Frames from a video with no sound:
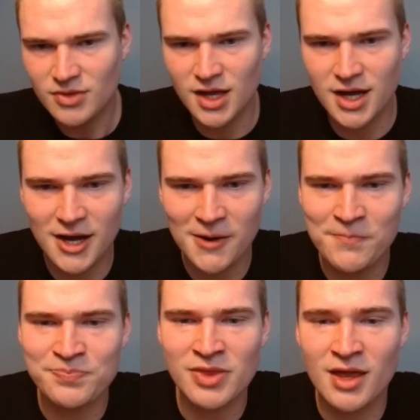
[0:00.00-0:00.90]

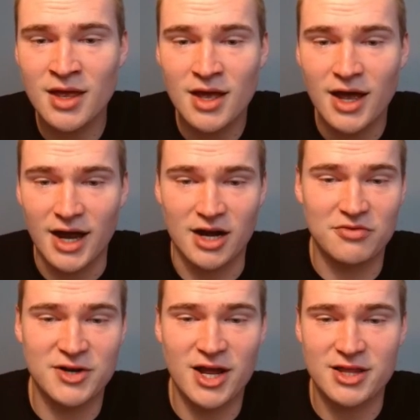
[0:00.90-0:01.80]
um, and
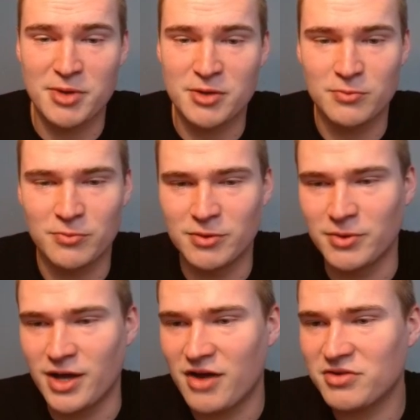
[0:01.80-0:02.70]
after that, I mean, we,
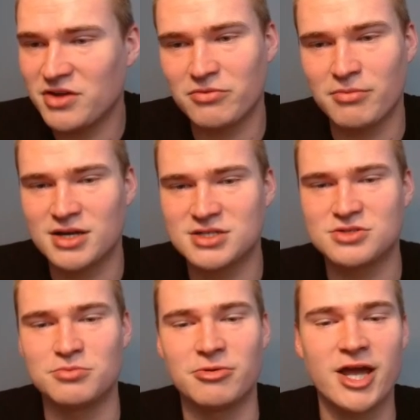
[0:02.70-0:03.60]
we haven't even managed
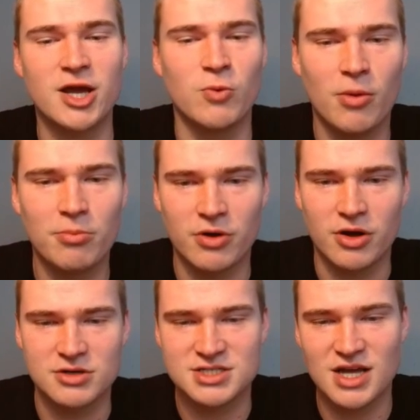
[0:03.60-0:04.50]
to break
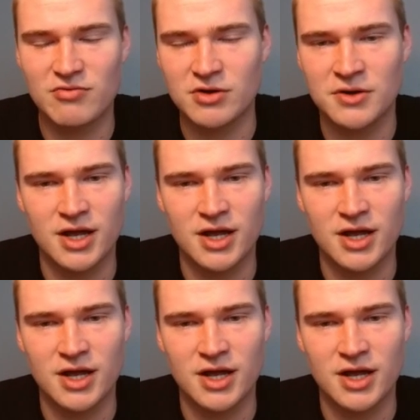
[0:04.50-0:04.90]
1.07